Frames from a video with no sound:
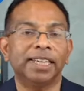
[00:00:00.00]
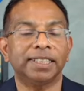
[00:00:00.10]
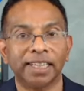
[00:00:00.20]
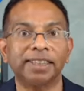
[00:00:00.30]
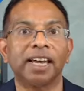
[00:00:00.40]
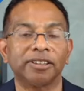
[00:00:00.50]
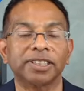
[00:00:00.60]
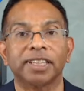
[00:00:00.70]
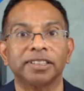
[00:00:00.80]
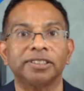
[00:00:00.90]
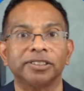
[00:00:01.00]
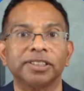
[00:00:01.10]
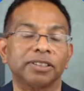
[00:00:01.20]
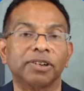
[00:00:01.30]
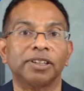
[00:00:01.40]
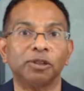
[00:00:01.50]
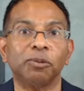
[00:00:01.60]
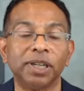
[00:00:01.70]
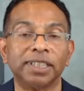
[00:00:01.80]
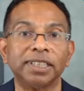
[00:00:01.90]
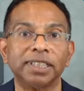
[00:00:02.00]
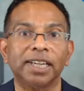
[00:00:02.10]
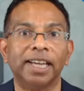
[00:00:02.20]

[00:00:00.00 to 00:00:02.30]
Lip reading: 10,000 other students around the world,